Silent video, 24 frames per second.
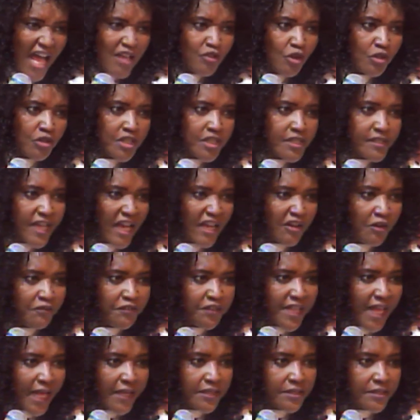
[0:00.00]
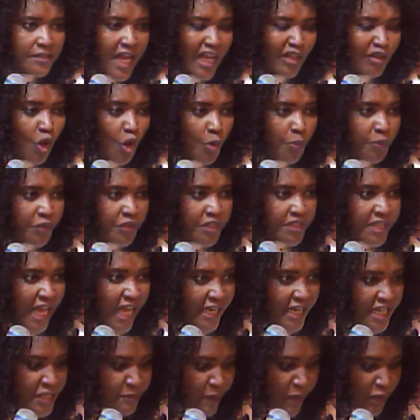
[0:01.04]
on this side of eternity and open it and
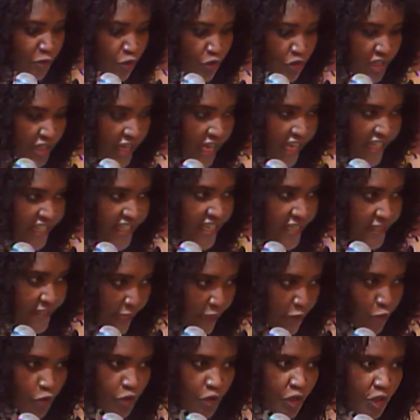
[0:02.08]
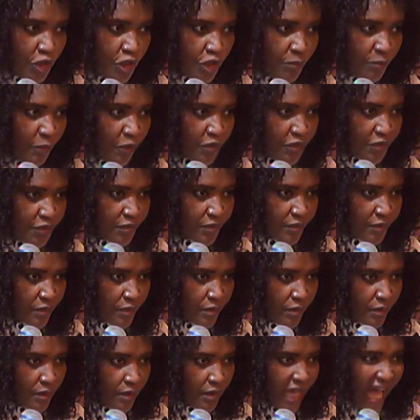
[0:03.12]
expect to see angels and you see demons.
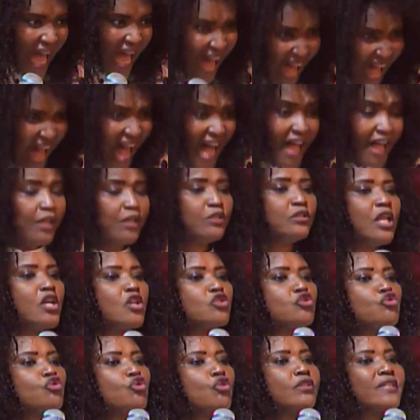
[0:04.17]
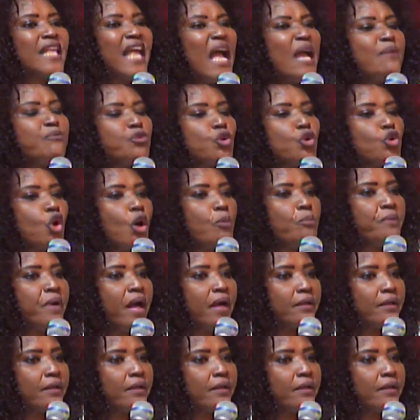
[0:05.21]
There's no time to come back.